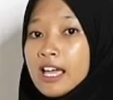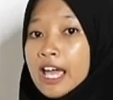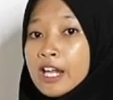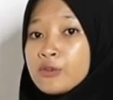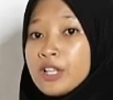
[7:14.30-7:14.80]

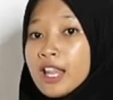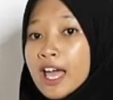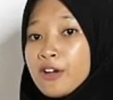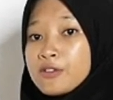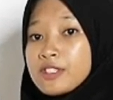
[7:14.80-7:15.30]
and will
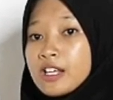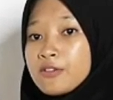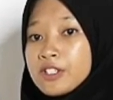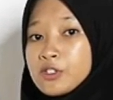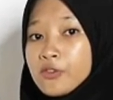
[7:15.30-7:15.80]
have
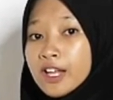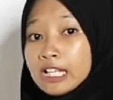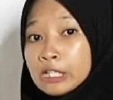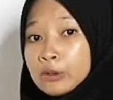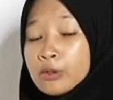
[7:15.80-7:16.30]
salvage
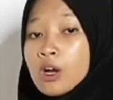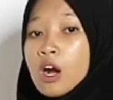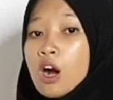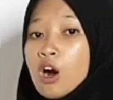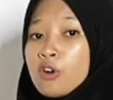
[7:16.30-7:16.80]
value
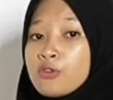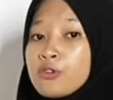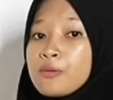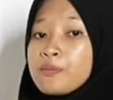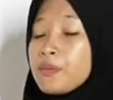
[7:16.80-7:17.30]
of
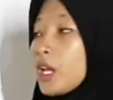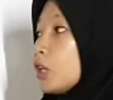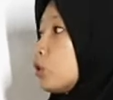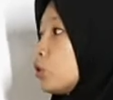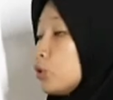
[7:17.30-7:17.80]

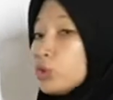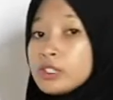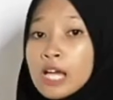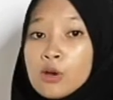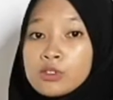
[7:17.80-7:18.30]

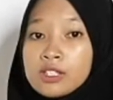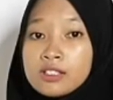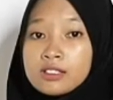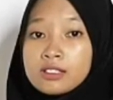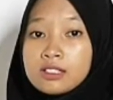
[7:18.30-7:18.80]

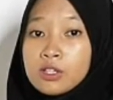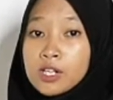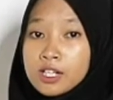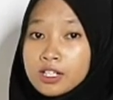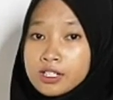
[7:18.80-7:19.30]
$2,000.
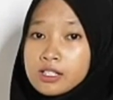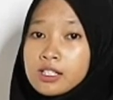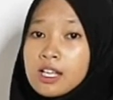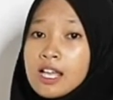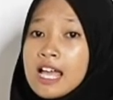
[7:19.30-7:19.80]

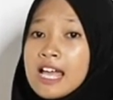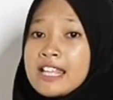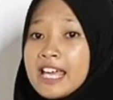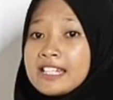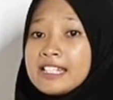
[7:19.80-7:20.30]

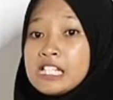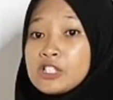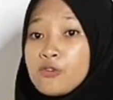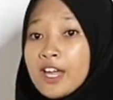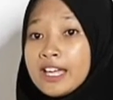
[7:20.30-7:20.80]
Then
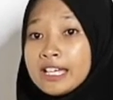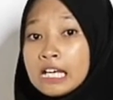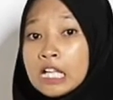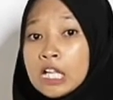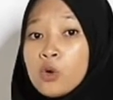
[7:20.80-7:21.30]
this
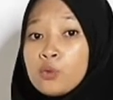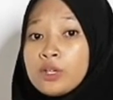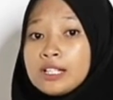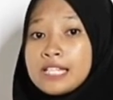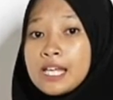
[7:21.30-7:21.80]
vehicle
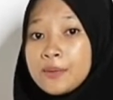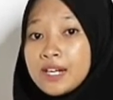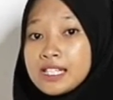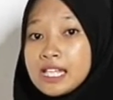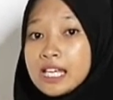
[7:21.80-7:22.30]
will
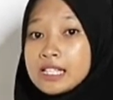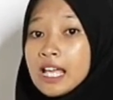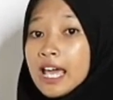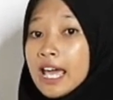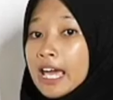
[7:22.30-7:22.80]
depreciate
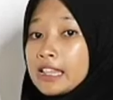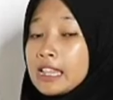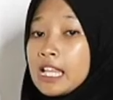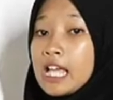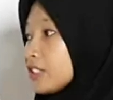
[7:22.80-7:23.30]
at
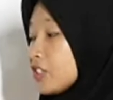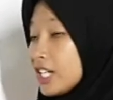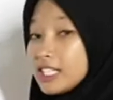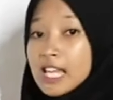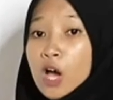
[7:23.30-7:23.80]

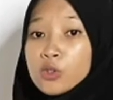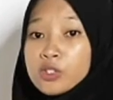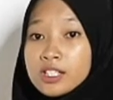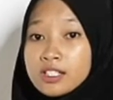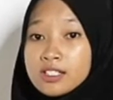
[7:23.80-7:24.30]

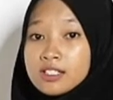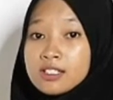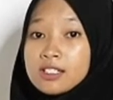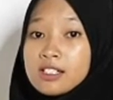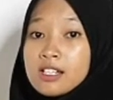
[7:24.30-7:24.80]

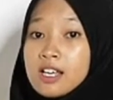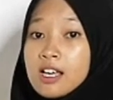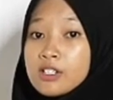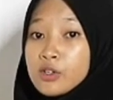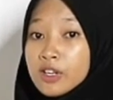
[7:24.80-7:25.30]

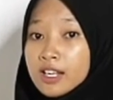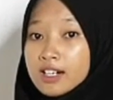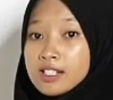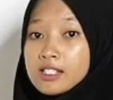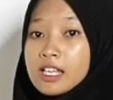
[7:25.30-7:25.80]
$3,000
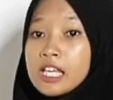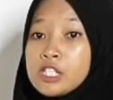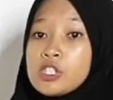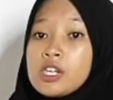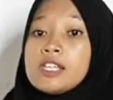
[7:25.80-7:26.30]

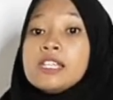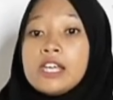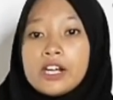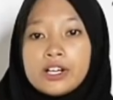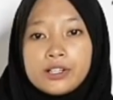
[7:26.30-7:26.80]
each
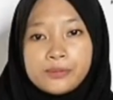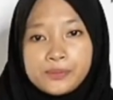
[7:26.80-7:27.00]
year.